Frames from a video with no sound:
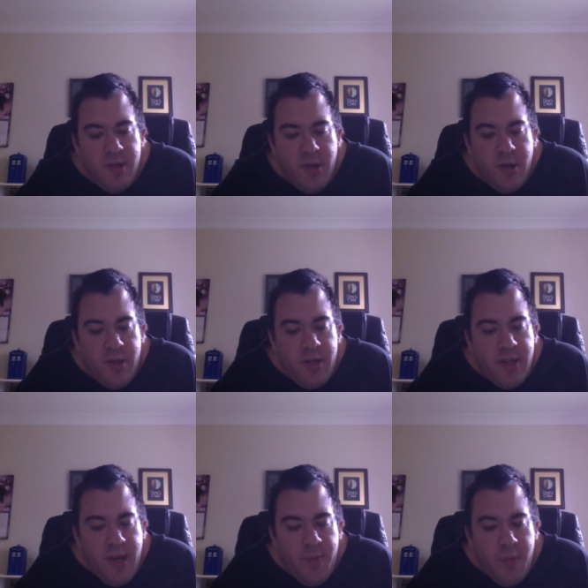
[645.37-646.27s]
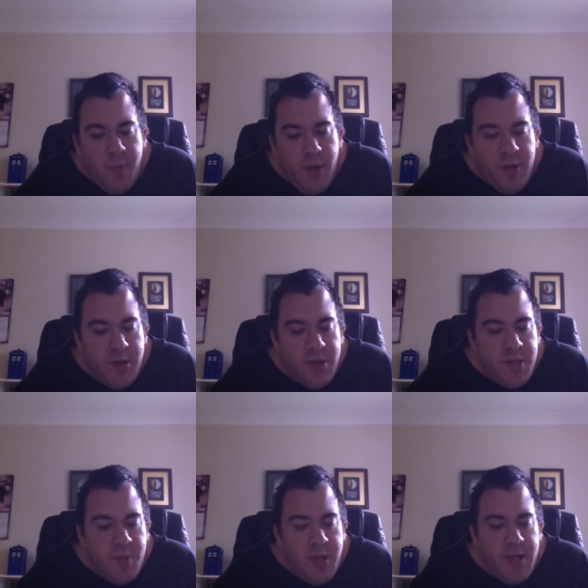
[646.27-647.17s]
Not only that, but both
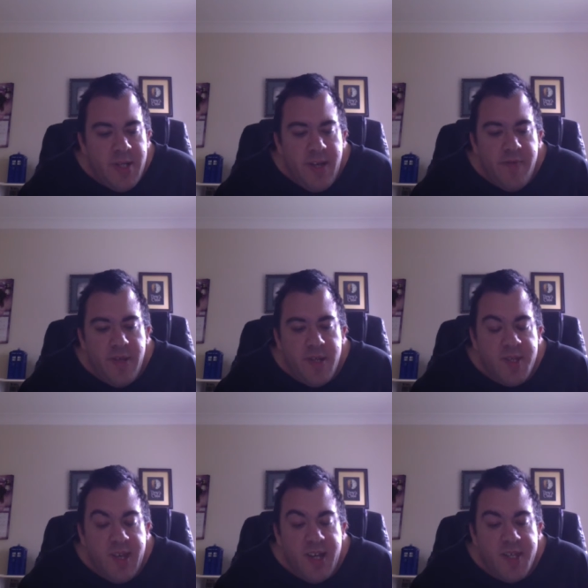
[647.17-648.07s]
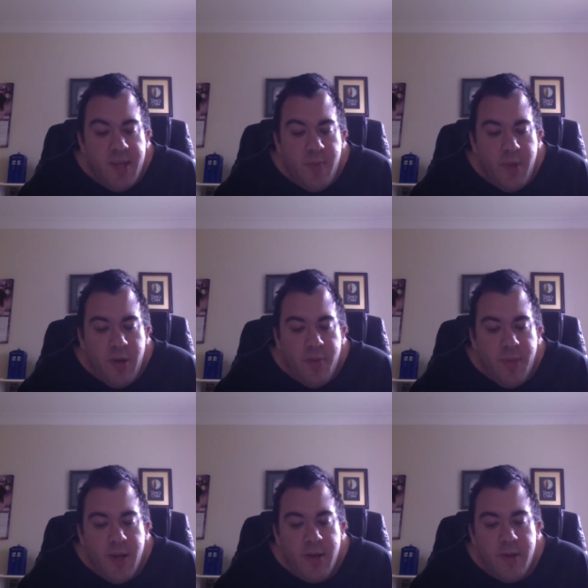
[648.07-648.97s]
girls appeared to have the exact same
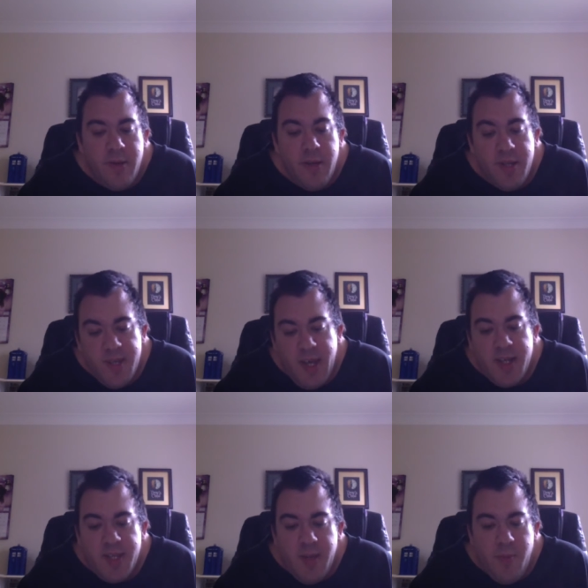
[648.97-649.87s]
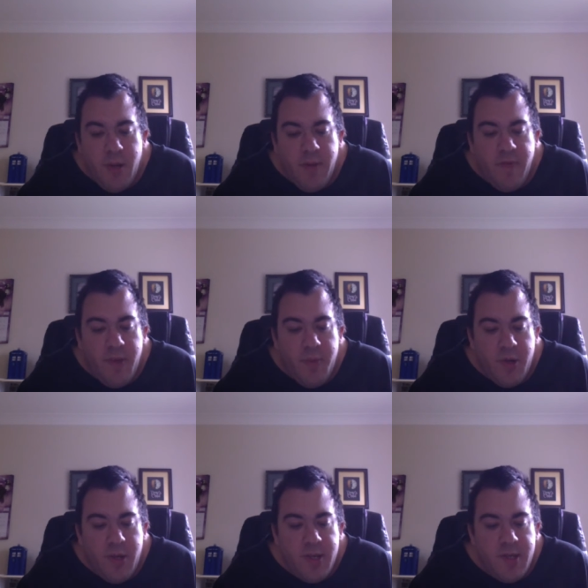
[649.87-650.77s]
birthmark on the exact same part of their
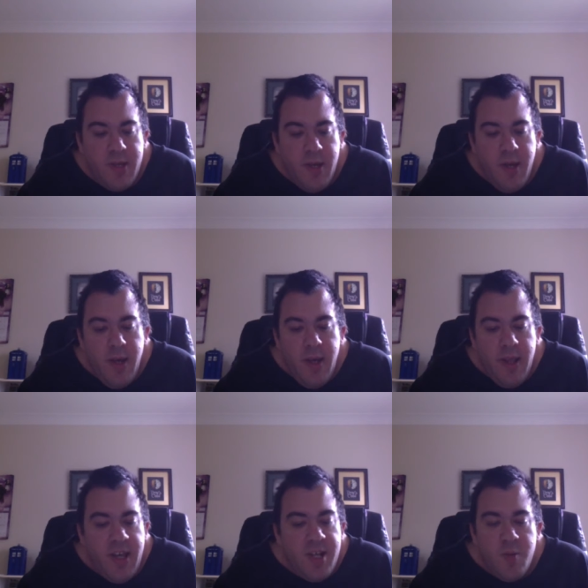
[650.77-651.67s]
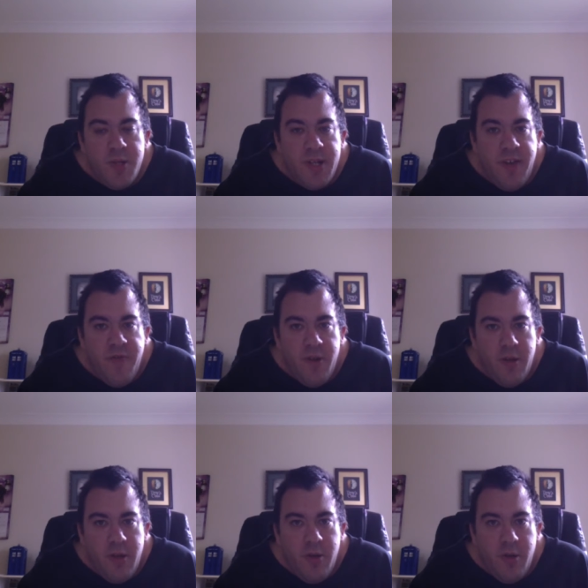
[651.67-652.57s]
bodies. Things were
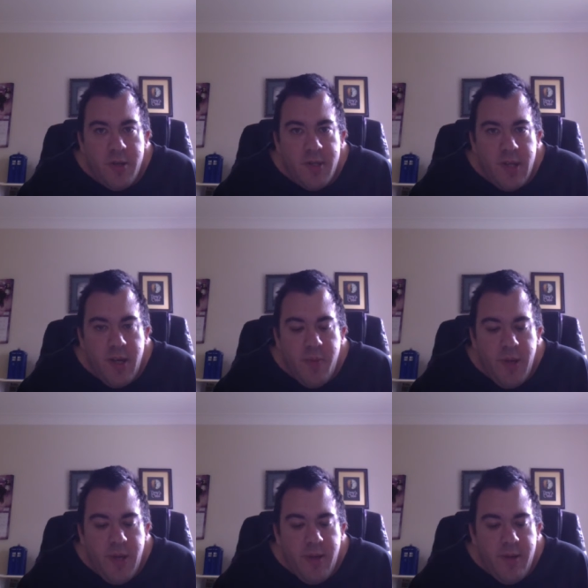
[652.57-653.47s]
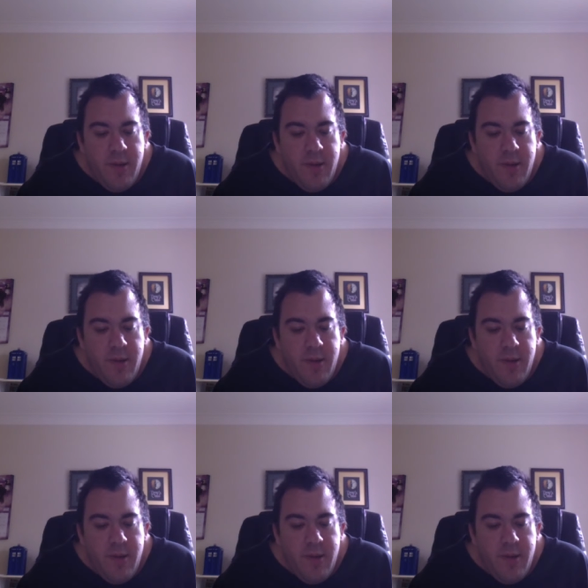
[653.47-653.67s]
definitely not as they appeared.